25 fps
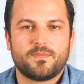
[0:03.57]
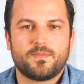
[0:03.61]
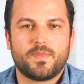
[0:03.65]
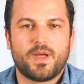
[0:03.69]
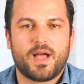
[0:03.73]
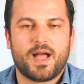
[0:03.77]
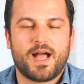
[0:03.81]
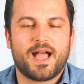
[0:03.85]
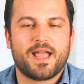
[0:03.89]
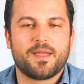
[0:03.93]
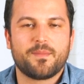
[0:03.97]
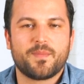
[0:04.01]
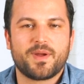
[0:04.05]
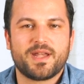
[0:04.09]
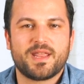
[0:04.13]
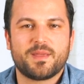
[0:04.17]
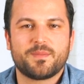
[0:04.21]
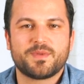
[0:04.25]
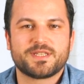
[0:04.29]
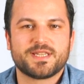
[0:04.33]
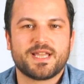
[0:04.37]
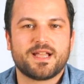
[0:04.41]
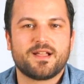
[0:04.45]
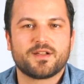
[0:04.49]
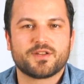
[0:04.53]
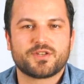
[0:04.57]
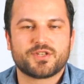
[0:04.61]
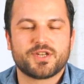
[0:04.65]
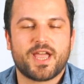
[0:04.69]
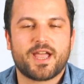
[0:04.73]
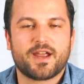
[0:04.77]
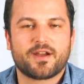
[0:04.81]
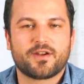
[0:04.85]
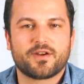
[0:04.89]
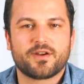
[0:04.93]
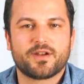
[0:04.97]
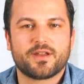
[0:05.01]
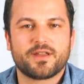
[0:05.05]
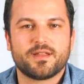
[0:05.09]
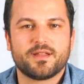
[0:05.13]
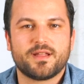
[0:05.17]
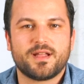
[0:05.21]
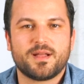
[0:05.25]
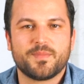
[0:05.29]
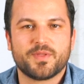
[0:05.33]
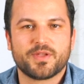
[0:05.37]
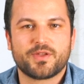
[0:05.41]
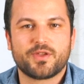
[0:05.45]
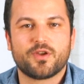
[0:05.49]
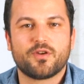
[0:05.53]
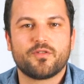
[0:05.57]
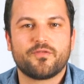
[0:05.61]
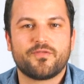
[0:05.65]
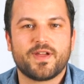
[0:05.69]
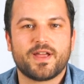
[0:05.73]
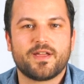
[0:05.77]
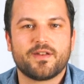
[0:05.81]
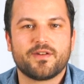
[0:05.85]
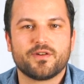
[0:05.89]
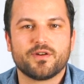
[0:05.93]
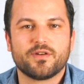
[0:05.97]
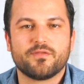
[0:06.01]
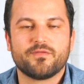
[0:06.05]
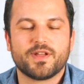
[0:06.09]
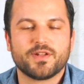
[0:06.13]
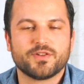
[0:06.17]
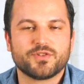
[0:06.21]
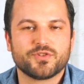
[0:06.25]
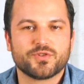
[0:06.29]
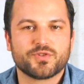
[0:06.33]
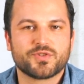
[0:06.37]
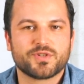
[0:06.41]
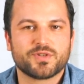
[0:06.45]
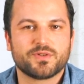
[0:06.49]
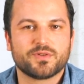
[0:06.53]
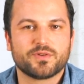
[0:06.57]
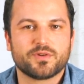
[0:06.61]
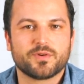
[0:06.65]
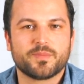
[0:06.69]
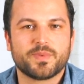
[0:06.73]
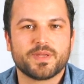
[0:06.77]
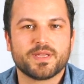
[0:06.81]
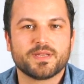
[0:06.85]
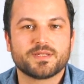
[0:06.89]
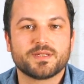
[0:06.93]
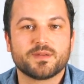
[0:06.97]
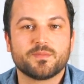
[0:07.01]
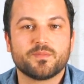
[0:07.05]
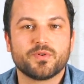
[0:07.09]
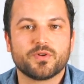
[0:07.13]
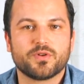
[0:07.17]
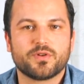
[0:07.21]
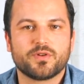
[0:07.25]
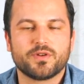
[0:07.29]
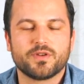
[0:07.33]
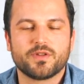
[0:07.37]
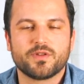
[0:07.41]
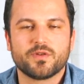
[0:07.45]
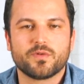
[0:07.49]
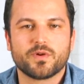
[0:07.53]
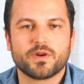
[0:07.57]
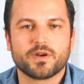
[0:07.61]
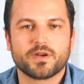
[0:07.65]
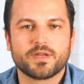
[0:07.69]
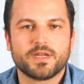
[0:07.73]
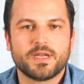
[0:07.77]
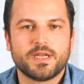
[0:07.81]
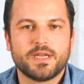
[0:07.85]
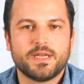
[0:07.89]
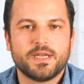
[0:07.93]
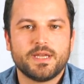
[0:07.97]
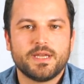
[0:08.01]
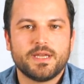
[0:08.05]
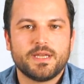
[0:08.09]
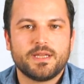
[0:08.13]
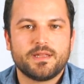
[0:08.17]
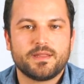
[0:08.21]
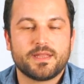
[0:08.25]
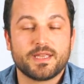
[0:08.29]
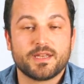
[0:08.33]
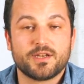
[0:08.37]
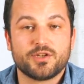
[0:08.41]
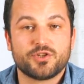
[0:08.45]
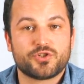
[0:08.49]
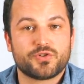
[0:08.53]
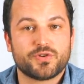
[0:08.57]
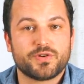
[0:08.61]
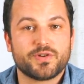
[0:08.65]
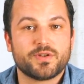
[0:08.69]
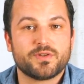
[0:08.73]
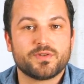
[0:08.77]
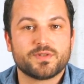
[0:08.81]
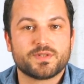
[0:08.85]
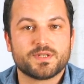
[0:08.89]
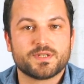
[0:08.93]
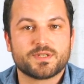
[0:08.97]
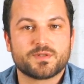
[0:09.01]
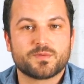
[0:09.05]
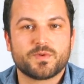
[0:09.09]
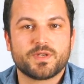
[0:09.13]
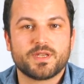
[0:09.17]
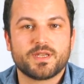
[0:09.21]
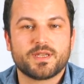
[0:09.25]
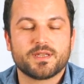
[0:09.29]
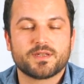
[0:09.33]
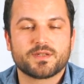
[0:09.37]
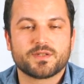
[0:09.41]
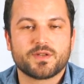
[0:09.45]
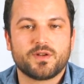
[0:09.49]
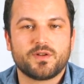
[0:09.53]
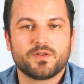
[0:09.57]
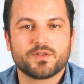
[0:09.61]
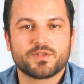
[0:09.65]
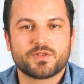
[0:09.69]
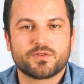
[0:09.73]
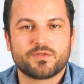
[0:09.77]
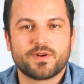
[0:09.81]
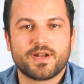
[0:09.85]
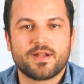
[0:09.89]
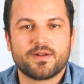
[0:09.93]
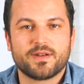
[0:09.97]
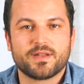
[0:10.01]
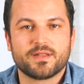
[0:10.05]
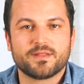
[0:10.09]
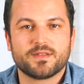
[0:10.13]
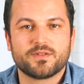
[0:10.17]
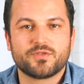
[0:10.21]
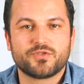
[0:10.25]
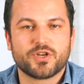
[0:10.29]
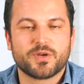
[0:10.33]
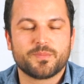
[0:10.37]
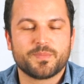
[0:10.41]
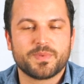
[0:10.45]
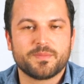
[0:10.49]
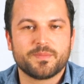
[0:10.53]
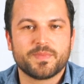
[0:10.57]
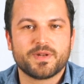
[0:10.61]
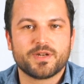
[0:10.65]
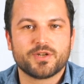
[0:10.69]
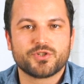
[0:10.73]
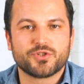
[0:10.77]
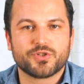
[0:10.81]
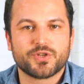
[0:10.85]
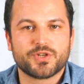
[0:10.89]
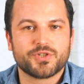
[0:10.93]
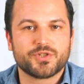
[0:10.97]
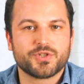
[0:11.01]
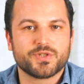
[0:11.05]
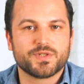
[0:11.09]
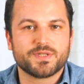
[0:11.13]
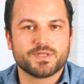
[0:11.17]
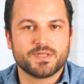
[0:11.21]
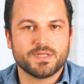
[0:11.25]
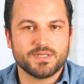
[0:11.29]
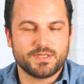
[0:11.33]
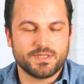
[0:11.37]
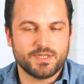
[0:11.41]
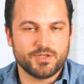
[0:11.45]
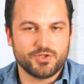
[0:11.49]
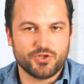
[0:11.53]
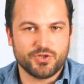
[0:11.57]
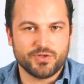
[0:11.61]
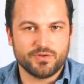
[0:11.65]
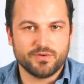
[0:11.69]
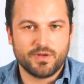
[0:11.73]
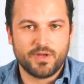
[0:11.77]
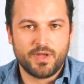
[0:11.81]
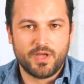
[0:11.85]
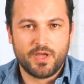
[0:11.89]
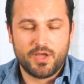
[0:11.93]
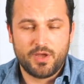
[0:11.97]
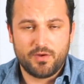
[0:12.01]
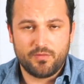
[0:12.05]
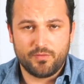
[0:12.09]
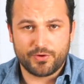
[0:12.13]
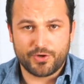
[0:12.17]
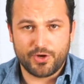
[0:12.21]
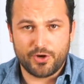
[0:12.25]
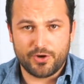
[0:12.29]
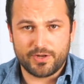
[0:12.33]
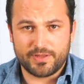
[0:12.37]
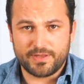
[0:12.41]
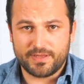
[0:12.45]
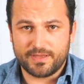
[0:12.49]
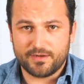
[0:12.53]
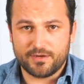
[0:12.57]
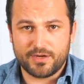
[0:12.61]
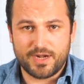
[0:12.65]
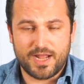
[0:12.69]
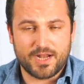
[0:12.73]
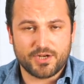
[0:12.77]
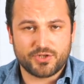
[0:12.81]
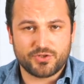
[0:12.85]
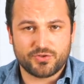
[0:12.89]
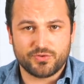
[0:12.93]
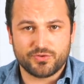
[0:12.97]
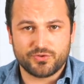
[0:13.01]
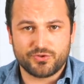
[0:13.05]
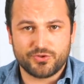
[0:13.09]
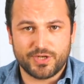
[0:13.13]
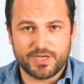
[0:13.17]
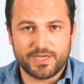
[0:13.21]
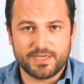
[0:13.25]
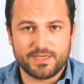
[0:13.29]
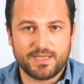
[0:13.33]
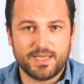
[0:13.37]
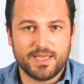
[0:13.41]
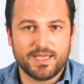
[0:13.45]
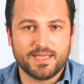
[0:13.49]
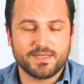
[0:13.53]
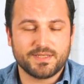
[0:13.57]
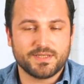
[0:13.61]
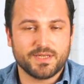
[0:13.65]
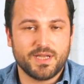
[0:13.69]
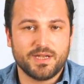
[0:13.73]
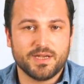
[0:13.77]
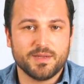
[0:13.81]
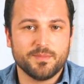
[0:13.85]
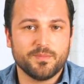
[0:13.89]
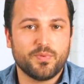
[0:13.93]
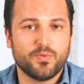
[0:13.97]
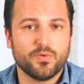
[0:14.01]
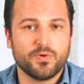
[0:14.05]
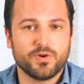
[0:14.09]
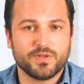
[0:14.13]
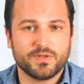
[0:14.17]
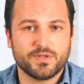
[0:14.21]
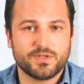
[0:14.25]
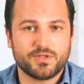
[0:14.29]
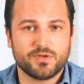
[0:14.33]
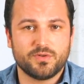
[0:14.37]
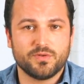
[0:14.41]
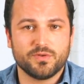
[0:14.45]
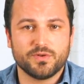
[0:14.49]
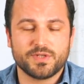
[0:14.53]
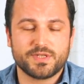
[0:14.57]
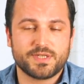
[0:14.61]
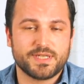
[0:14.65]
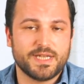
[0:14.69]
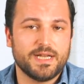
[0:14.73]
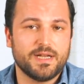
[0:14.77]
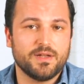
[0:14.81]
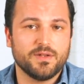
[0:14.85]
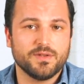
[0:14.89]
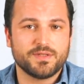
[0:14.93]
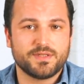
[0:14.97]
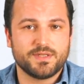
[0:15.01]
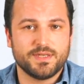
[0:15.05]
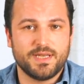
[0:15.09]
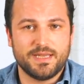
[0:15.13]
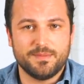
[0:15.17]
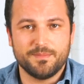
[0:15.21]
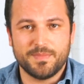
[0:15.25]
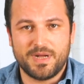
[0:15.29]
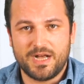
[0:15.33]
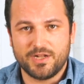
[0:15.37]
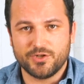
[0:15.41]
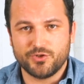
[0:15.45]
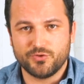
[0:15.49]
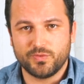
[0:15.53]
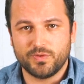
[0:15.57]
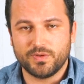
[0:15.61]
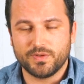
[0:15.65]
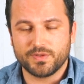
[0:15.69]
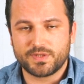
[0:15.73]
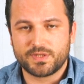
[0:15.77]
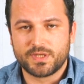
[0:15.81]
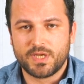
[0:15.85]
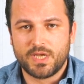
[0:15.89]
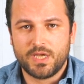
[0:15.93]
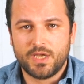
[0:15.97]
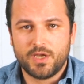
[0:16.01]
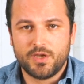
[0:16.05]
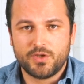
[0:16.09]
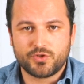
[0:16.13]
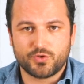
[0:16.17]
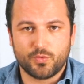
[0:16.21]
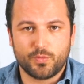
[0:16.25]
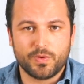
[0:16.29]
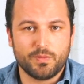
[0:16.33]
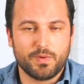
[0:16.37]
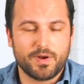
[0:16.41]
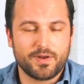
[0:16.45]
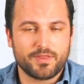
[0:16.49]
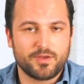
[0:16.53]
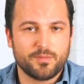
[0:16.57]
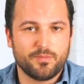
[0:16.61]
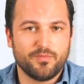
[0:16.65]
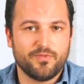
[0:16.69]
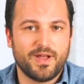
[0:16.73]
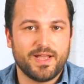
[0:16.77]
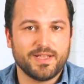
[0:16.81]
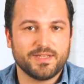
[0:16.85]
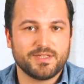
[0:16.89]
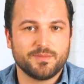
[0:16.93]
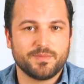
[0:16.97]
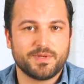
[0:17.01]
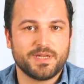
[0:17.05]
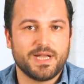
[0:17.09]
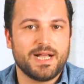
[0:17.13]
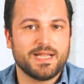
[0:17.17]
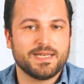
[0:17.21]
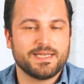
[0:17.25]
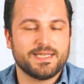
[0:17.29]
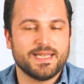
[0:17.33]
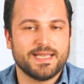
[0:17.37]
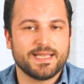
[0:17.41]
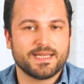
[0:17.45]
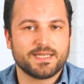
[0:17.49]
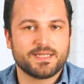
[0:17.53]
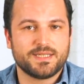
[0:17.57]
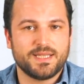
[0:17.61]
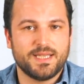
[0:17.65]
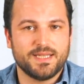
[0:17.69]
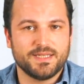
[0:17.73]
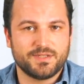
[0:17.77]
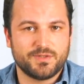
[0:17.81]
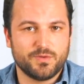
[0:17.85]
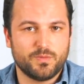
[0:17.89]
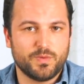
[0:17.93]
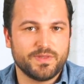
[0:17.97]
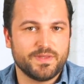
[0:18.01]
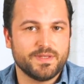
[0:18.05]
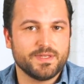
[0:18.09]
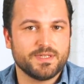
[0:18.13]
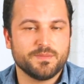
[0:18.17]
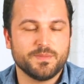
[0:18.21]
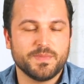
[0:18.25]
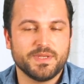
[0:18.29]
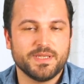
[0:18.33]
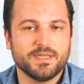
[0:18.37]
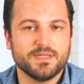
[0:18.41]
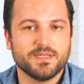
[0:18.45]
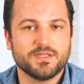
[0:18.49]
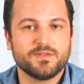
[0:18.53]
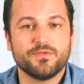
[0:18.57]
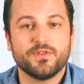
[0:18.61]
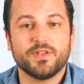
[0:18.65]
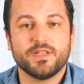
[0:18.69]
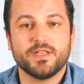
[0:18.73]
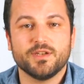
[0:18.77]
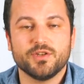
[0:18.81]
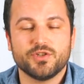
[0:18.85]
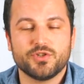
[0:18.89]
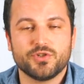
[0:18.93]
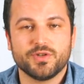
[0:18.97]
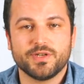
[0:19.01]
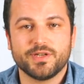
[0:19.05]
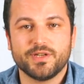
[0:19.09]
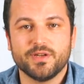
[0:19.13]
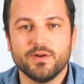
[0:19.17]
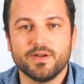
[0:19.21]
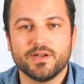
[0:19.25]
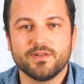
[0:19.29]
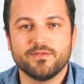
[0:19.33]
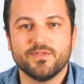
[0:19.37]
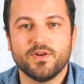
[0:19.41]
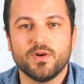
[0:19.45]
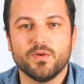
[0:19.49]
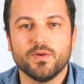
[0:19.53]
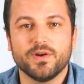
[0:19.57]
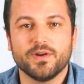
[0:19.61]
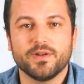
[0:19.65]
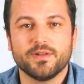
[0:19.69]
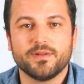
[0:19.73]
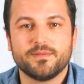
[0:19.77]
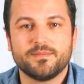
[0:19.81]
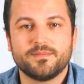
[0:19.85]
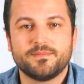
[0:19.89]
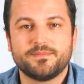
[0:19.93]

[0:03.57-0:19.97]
Hi, my name is Alex Yackery. I'm the co-founder of Venture Solar based in Brooklyn, New York. The industry news this week is all surrounding the Trump administration's decision regarding the international trade case on imported solar cells and modules. So we wanted to provide some context as to what this means for the industry going forward.